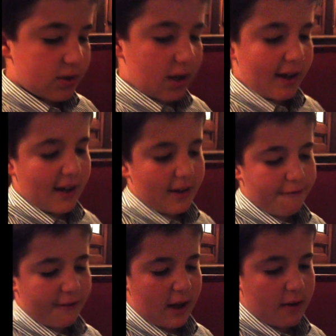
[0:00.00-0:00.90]
I had a
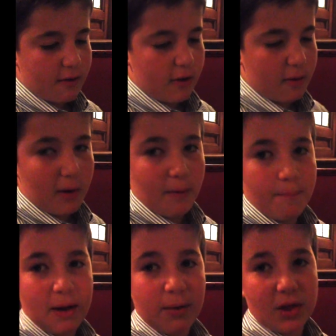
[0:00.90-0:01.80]
flat, a
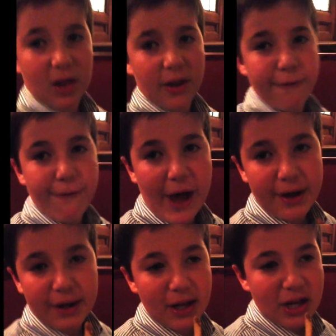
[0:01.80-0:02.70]
bite with a lot of fat
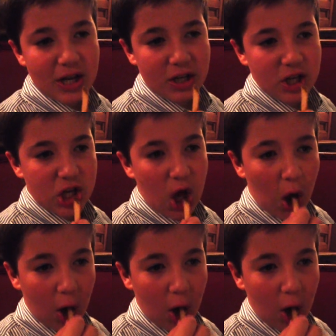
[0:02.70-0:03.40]
in it, so.